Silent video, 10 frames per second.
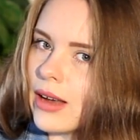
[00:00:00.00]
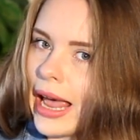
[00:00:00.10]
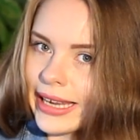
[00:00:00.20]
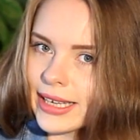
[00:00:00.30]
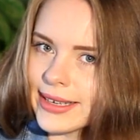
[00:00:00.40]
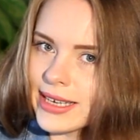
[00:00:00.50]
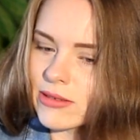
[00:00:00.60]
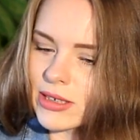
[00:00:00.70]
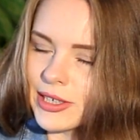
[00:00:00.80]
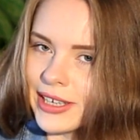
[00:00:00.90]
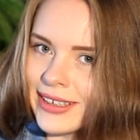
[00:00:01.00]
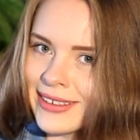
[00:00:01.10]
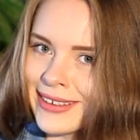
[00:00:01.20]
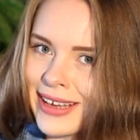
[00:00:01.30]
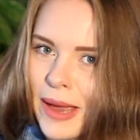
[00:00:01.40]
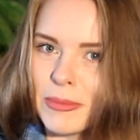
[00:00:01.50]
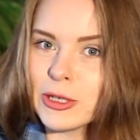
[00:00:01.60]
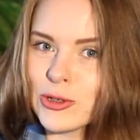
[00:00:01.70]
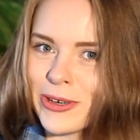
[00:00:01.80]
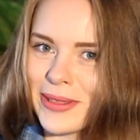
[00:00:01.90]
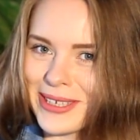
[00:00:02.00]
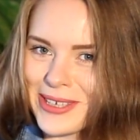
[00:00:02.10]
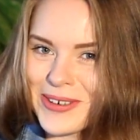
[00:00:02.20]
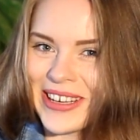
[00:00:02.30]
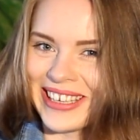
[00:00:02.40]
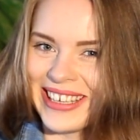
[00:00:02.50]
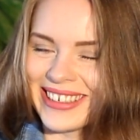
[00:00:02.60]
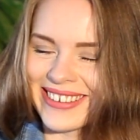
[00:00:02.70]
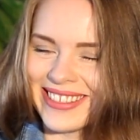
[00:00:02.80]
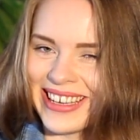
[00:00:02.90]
I can hear it here. I'm not sure that you can hear it